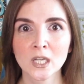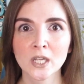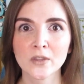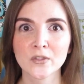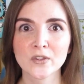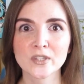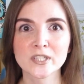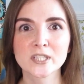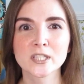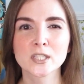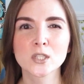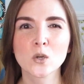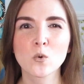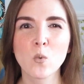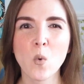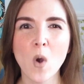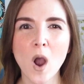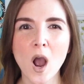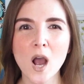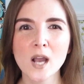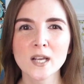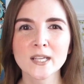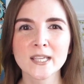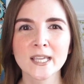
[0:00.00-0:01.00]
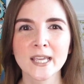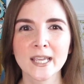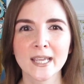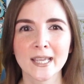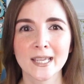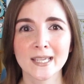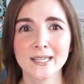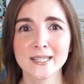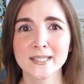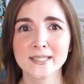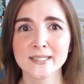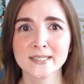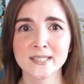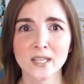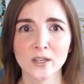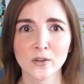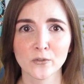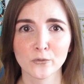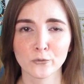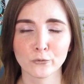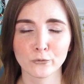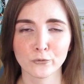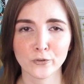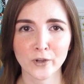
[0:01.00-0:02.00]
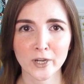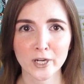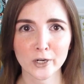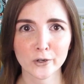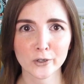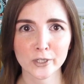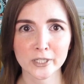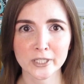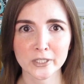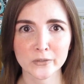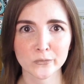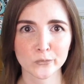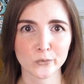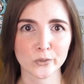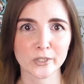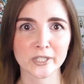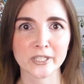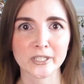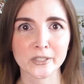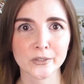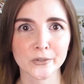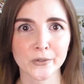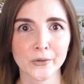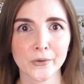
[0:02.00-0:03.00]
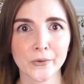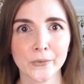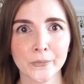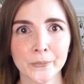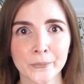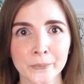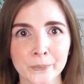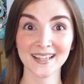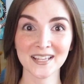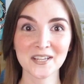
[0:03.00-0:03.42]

The squonk is very real.